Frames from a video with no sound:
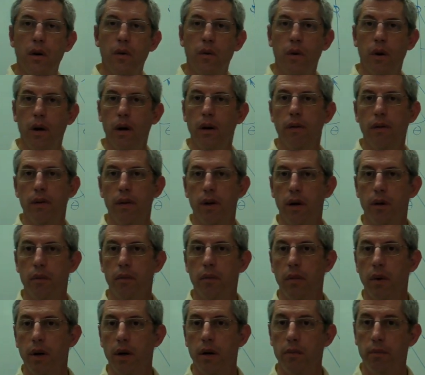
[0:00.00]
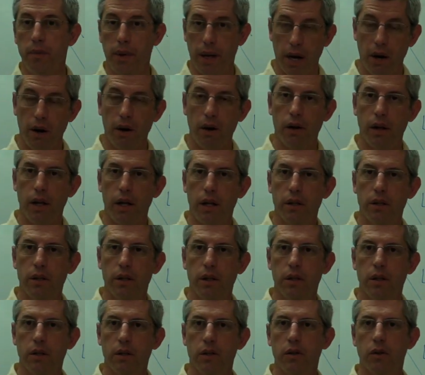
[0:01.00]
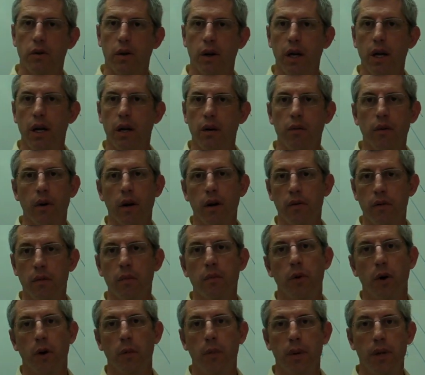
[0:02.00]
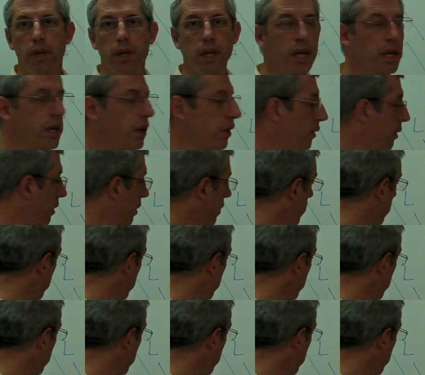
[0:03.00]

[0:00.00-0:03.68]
One of them parallel to the string, and one of them perpendicular to the